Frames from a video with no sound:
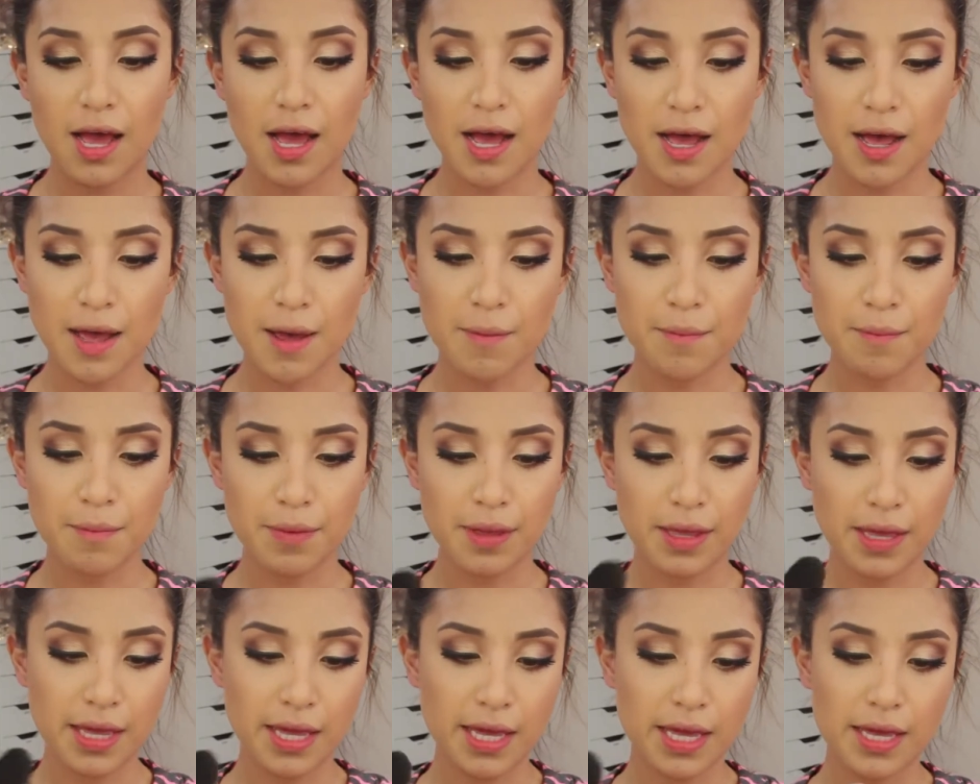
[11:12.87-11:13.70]

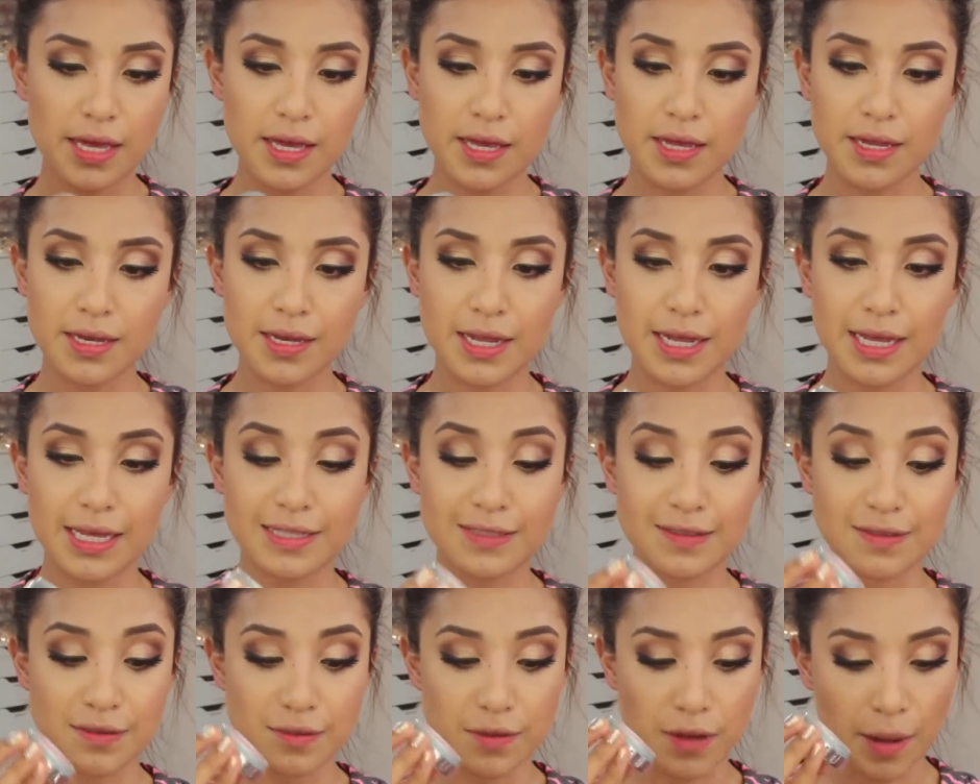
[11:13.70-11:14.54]
And
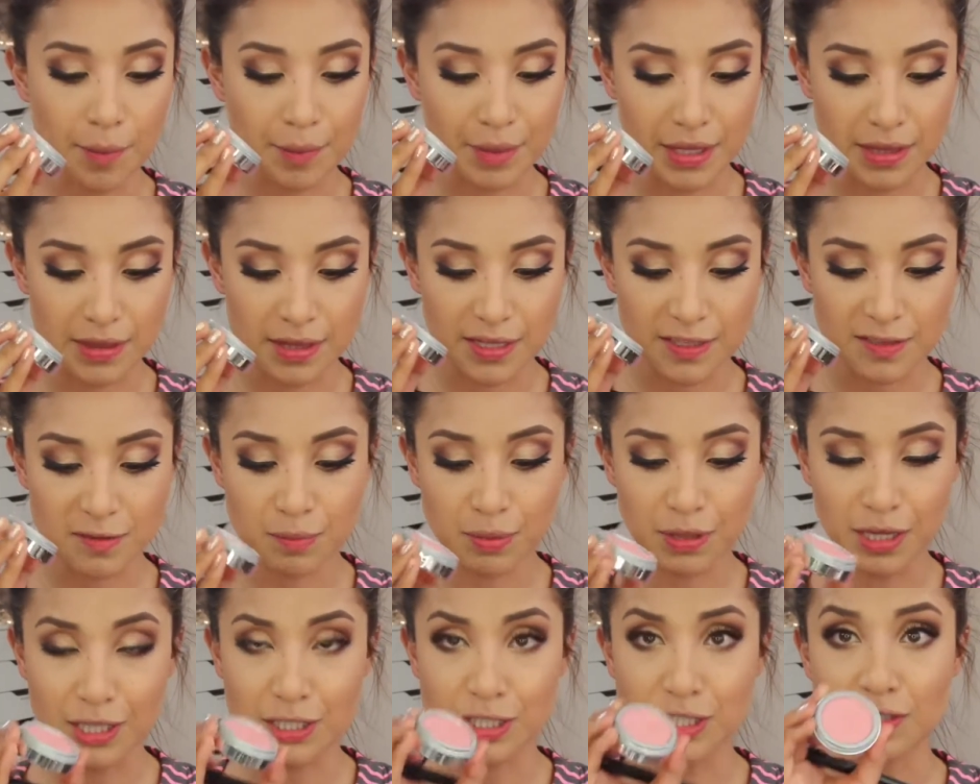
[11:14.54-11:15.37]
it's, I mean, these
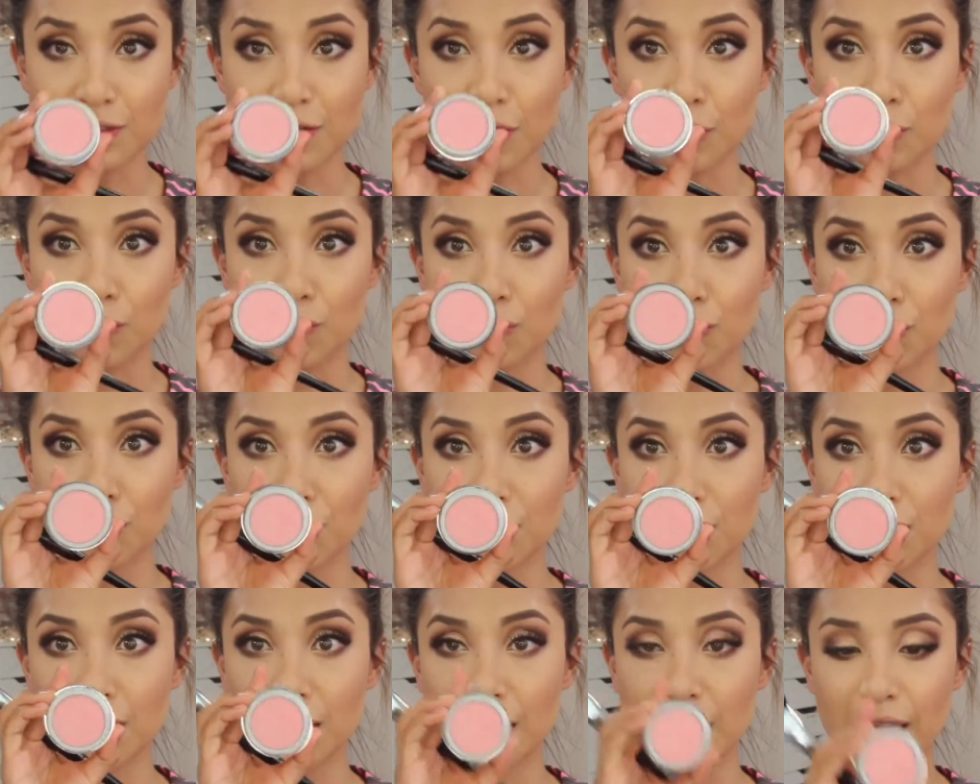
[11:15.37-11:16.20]
blushes are
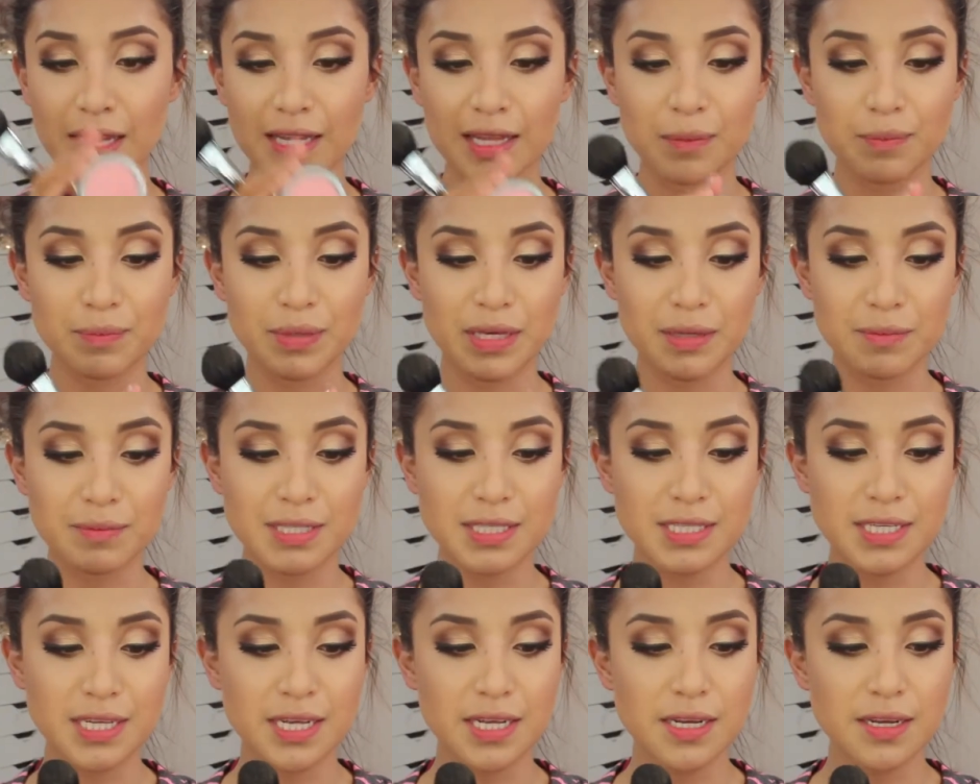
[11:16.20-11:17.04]
really highly
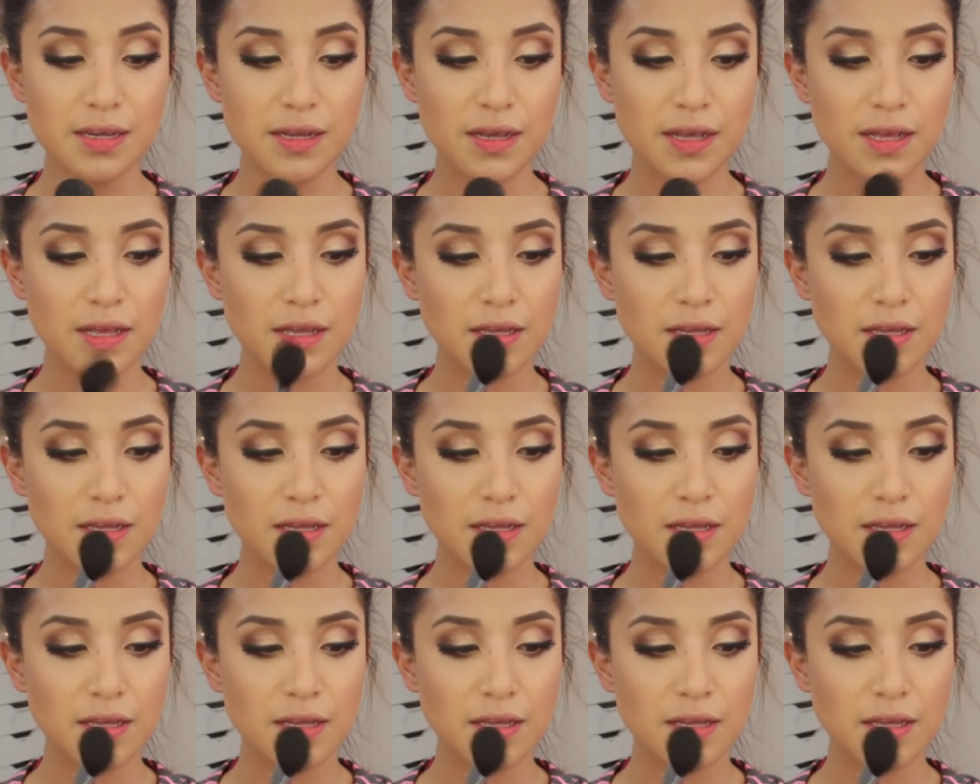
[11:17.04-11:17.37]
pigmented.